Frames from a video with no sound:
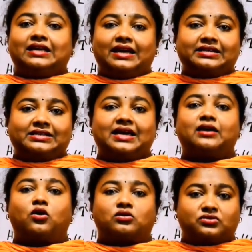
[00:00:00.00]
they
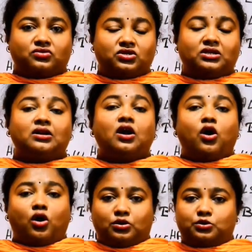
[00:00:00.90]
take oxygen
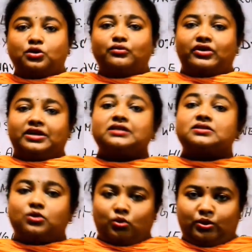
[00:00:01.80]
also very
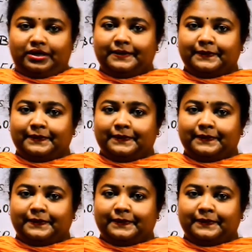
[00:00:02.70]
slowly.